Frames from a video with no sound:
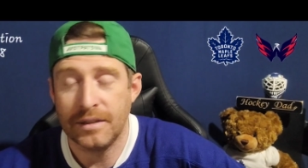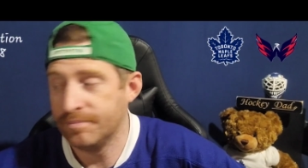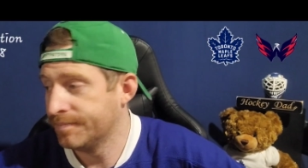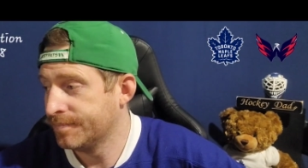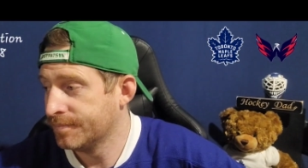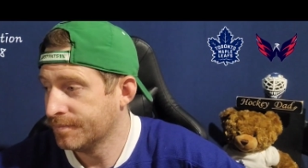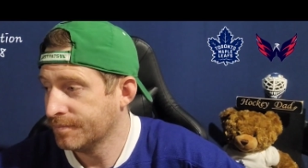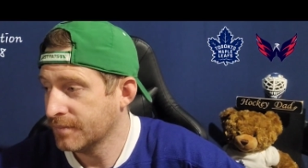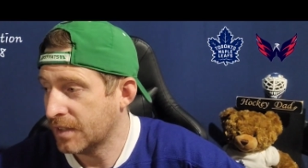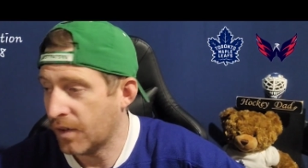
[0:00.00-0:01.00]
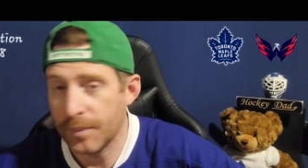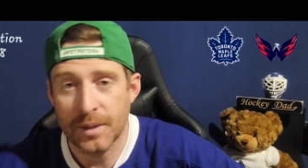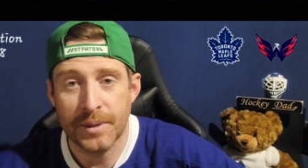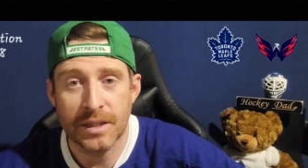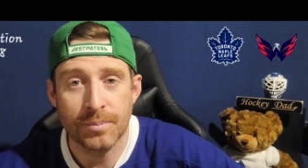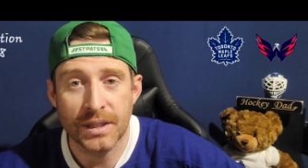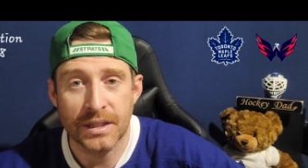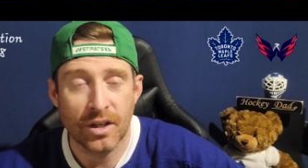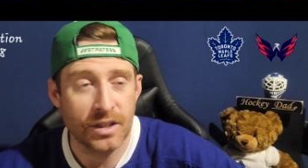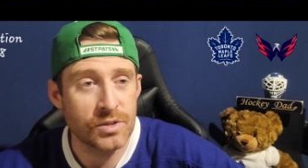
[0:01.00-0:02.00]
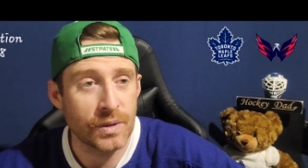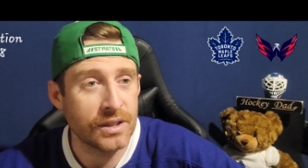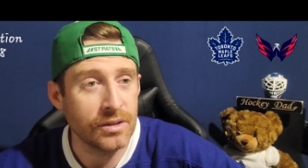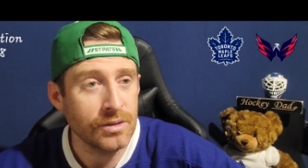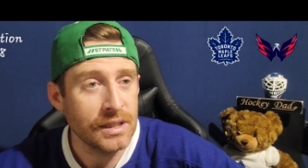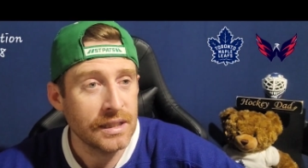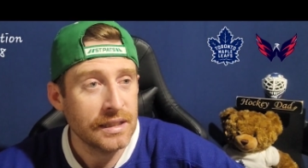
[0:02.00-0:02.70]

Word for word: in, if I'm going to be completely honest with you.